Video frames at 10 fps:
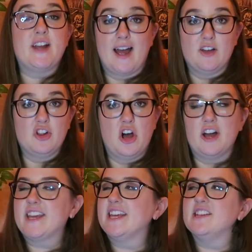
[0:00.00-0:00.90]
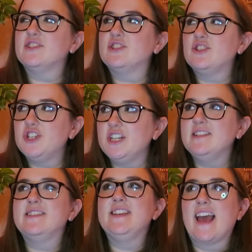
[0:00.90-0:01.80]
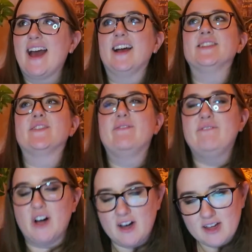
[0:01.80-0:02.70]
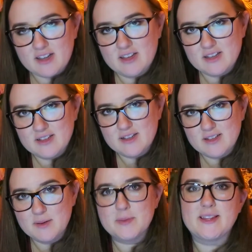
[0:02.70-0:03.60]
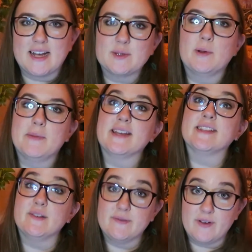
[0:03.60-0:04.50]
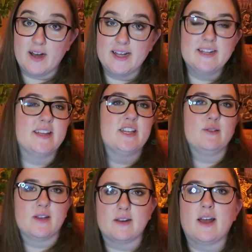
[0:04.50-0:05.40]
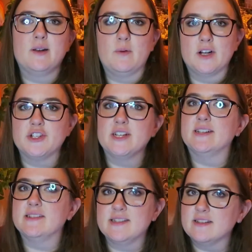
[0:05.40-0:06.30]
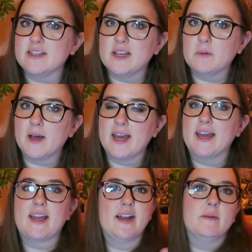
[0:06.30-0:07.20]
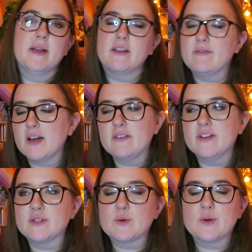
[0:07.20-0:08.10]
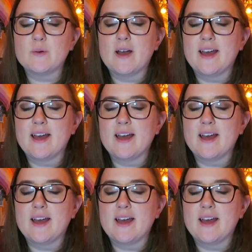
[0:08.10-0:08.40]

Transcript: The dialogue is cheesy as fuck, but that's what makes it fun. Like, you can kind of watch it in a silly way, kind of make fun of it sort of